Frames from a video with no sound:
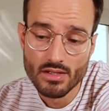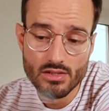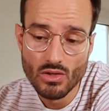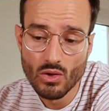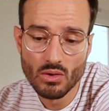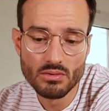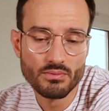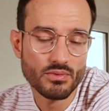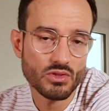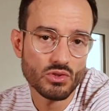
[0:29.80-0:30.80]

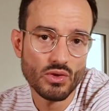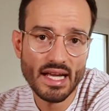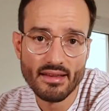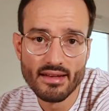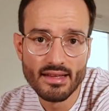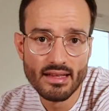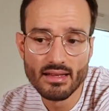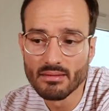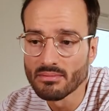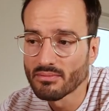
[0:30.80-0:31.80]
So you get a
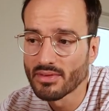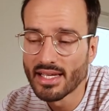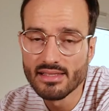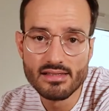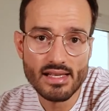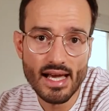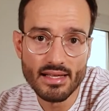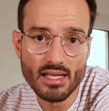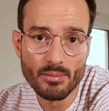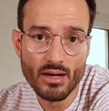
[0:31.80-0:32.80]
little
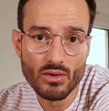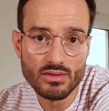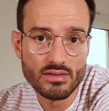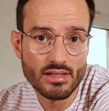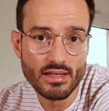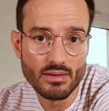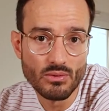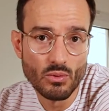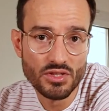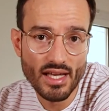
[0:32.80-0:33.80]
insight about
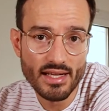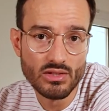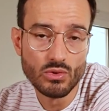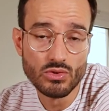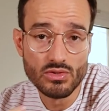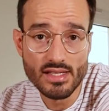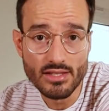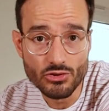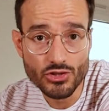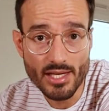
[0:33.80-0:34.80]
what I do to stay
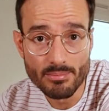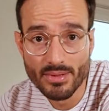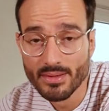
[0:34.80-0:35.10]
in shape.